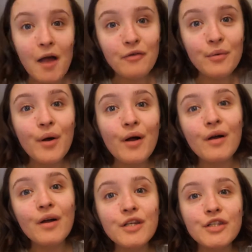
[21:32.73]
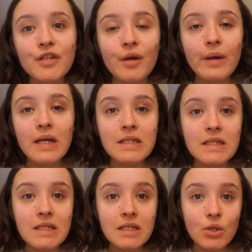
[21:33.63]
Everyone, so it's
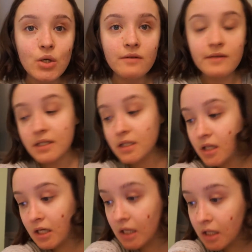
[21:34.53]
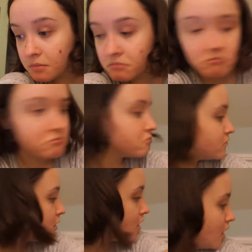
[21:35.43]
currently
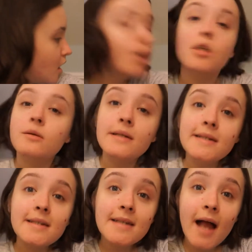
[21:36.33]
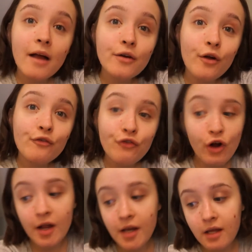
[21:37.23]
20 to 10 on
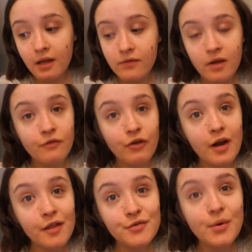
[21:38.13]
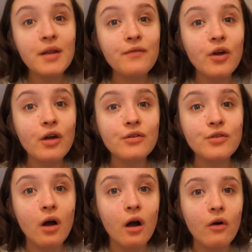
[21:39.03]
Friday evening, Friday the 21st
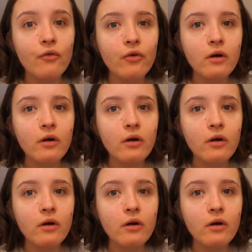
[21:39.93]
of